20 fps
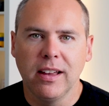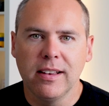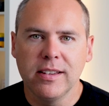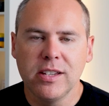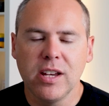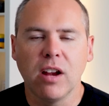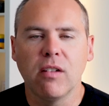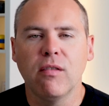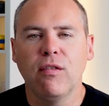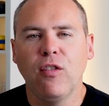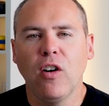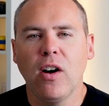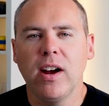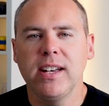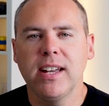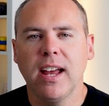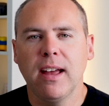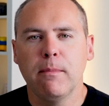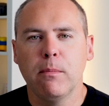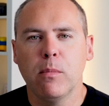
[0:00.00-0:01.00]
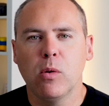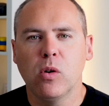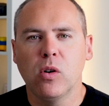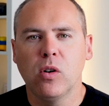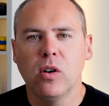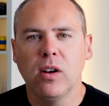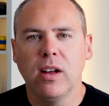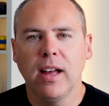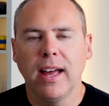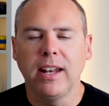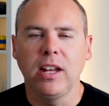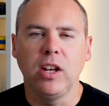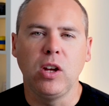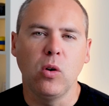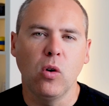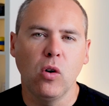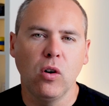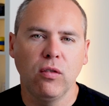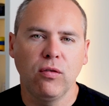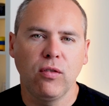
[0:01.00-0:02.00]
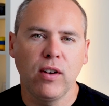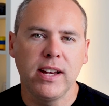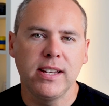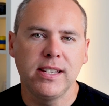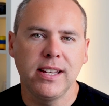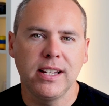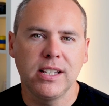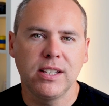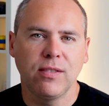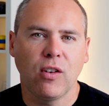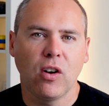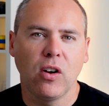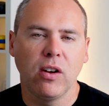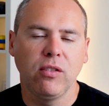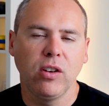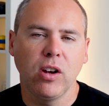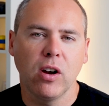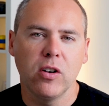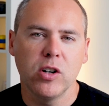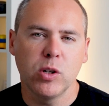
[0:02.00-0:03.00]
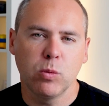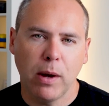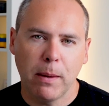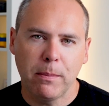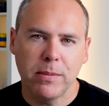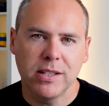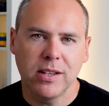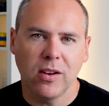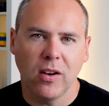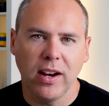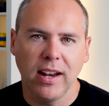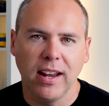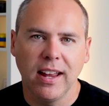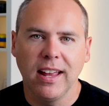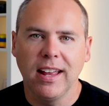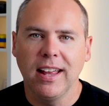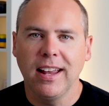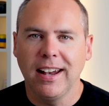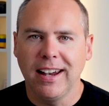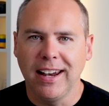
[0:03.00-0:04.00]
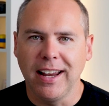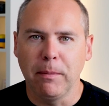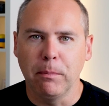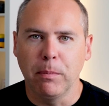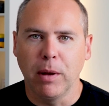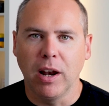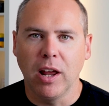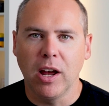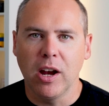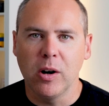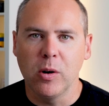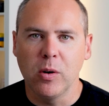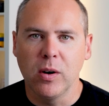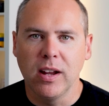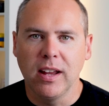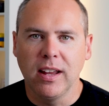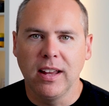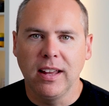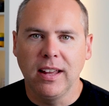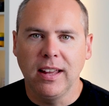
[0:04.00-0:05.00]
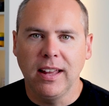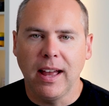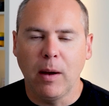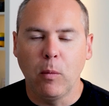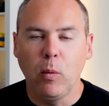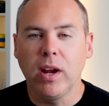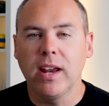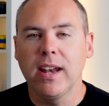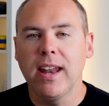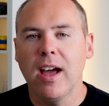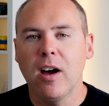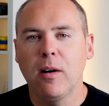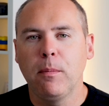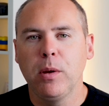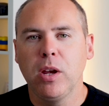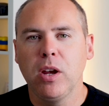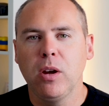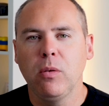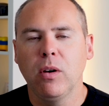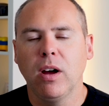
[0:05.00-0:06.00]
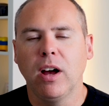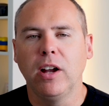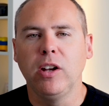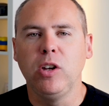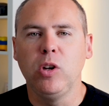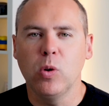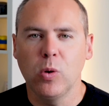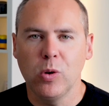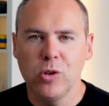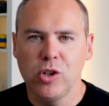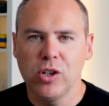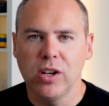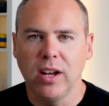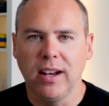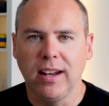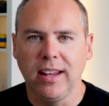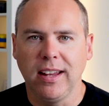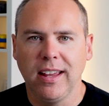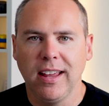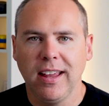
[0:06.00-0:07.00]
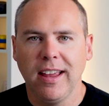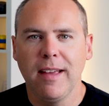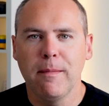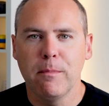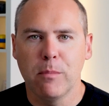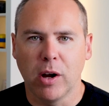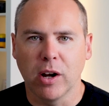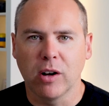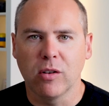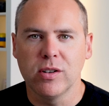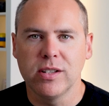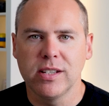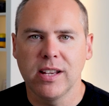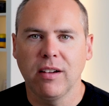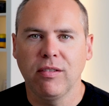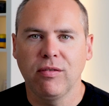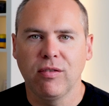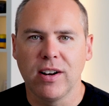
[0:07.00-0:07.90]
So you can find out more at the Your 365 Coach website link below, and we can help you on your journey in Microsoft